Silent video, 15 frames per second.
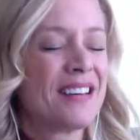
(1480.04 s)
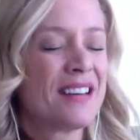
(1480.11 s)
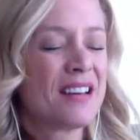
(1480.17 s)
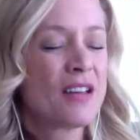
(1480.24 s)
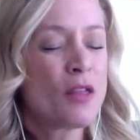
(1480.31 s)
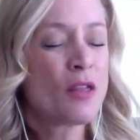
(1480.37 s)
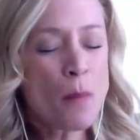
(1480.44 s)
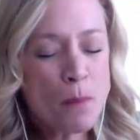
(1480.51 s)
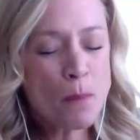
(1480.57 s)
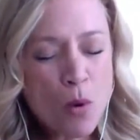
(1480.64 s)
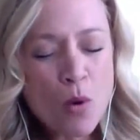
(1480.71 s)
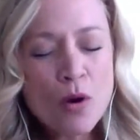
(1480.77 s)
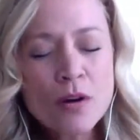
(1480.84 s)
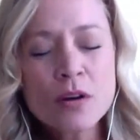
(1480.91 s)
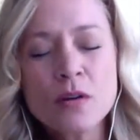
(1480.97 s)
The
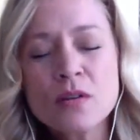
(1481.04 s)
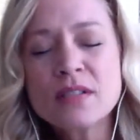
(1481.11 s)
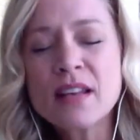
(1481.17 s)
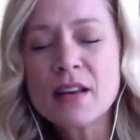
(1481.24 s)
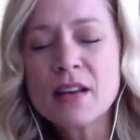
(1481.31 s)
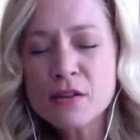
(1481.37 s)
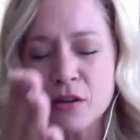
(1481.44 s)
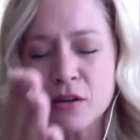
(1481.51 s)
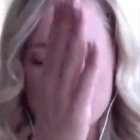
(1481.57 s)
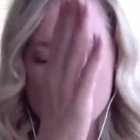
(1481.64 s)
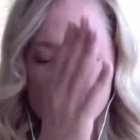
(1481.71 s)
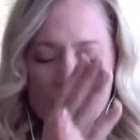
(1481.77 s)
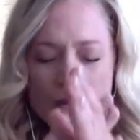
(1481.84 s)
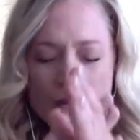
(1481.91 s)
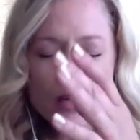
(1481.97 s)
more you center
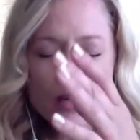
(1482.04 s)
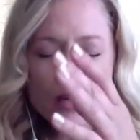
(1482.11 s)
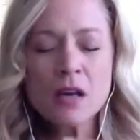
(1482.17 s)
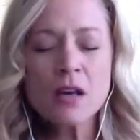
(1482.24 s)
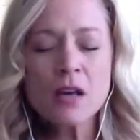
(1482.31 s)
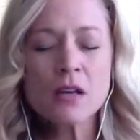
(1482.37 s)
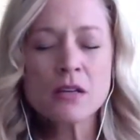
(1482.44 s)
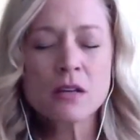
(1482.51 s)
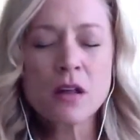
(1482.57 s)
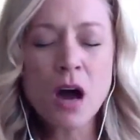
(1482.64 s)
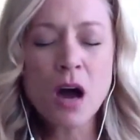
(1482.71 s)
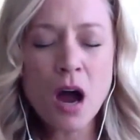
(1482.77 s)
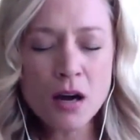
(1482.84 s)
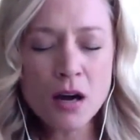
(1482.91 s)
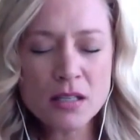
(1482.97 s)
in to the
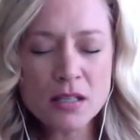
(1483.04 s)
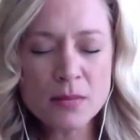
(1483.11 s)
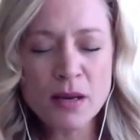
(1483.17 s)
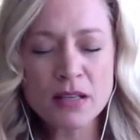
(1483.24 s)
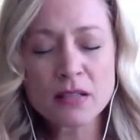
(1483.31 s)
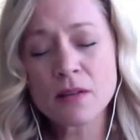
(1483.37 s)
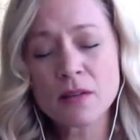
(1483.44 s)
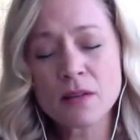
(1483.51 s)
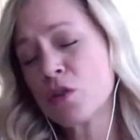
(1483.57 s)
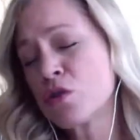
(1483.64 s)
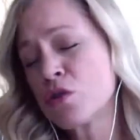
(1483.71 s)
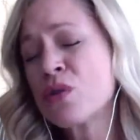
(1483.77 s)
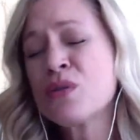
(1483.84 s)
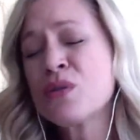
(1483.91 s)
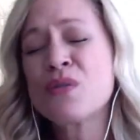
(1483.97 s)
heart space of the
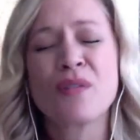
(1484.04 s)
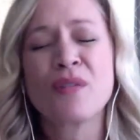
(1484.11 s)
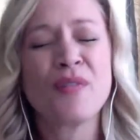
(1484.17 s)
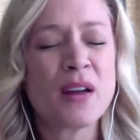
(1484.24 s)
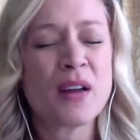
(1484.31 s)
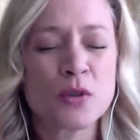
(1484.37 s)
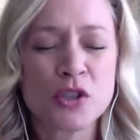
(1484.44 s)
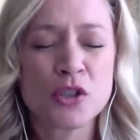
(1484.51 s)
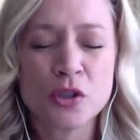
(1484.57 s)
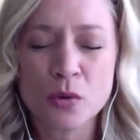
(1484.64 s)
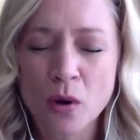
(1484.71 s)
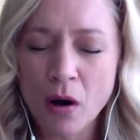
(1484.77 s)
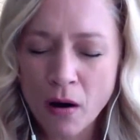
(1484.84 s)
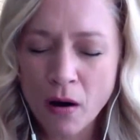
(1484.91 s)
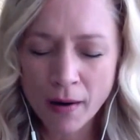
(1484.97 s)
truth of that which you
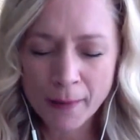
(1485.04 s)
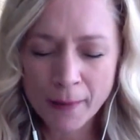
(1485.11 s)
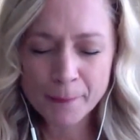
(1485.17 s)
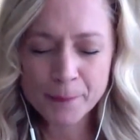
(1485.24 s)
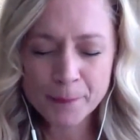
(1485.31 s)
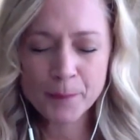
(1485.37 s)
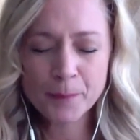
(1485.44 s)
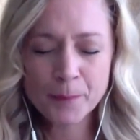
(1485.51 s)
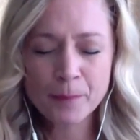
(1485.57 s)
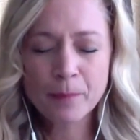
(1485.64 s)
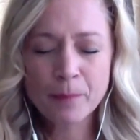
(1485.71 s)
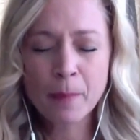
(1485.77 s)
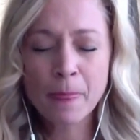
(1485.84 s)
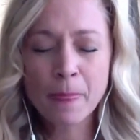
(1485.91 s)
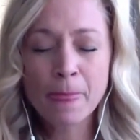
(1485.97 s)
are,
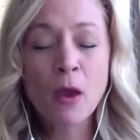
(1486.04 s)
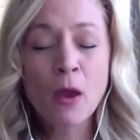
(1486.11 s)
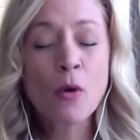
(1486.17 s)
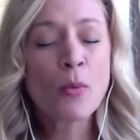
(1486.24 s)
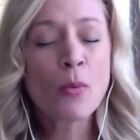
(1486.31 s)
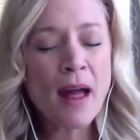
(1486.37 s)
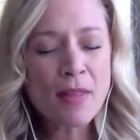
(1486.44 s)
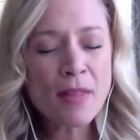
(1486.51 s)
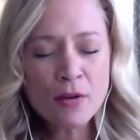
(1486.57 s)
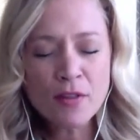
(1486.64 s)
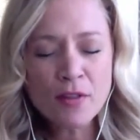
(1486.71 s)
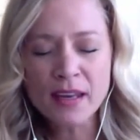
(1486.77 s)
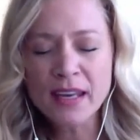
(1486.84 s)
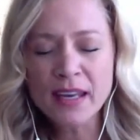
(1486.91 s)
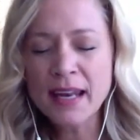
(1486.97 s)
rather
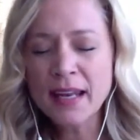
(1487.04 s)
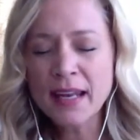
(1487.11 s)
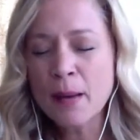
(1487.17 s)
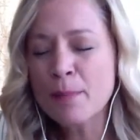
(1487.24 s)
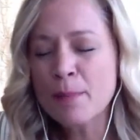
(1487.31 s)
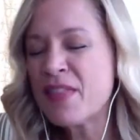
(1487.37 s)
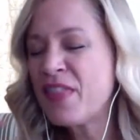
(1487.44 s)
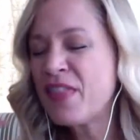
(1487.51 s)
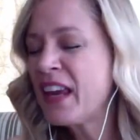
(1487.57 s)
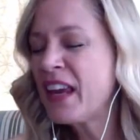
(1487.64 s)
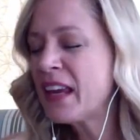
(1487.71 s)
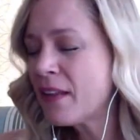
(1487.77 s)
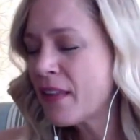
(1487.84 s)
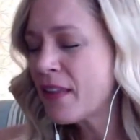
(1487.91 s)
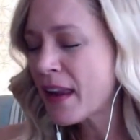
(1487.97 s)
than getting up and
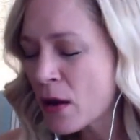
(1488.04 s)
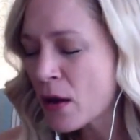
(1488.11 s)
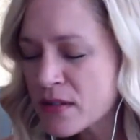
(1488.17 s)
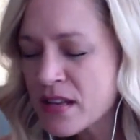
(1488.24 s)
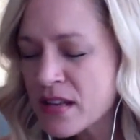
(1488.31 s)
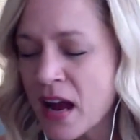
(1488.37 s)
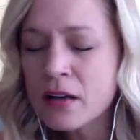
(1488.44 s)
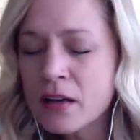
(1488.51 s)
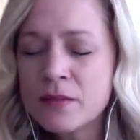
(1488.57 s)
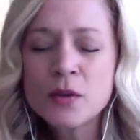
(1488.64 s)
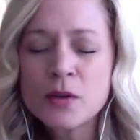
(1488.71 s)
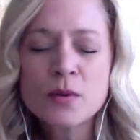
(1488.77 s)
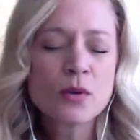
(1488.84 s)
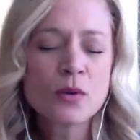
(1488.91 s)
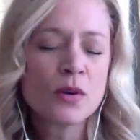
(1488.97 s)
thinking that outside of you
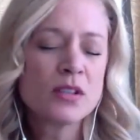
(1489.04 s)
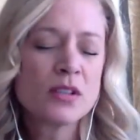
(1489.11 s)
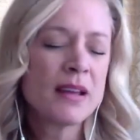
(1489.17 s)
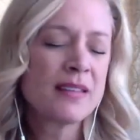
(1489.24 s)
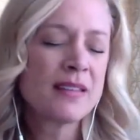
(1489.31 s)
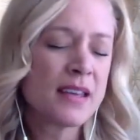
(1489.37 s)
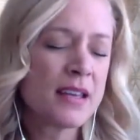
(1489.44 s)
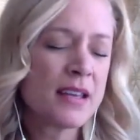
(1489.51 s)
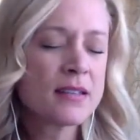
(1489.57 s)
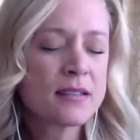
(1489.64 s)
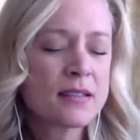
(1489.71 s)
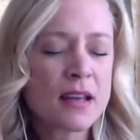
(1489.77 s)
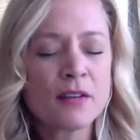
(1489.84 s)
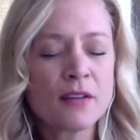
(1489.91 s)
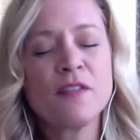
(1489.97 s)
is going to make the
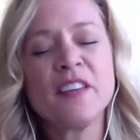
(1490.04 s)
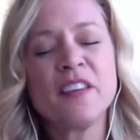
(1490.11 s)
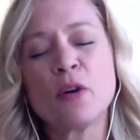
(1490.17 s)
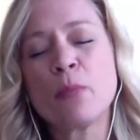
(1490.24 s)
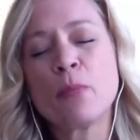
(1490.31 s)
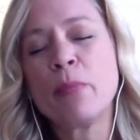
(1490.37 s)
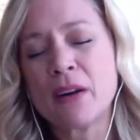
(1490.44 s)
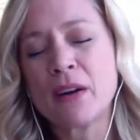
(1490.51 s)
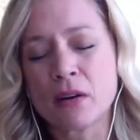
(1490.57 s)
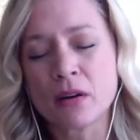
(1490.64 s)
inside feel better.